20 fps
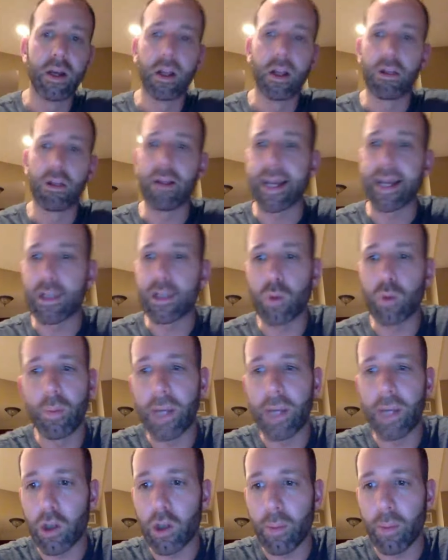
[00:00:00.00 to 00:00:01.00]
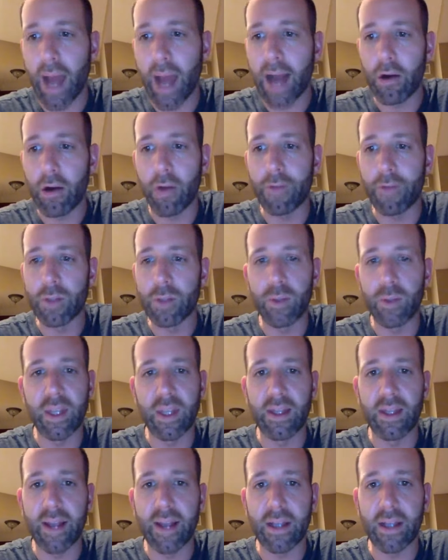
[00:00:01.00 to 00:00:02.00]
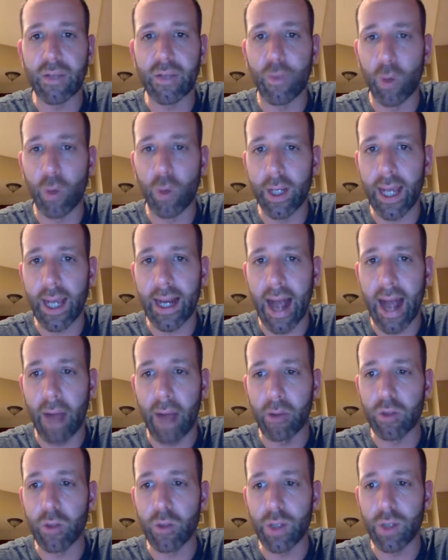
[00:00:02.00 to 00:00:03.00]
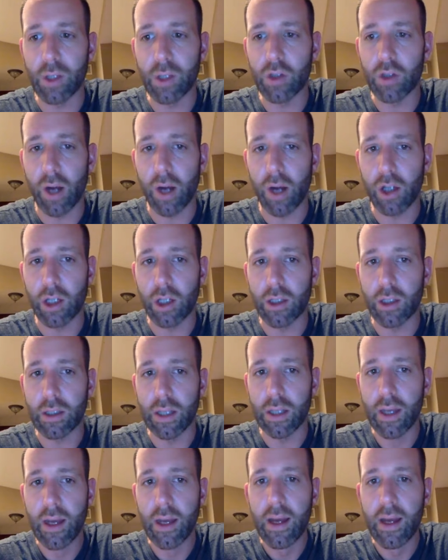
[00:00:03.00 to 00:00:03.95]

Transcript: Links will be in your back office within the next 48 hours with instructions.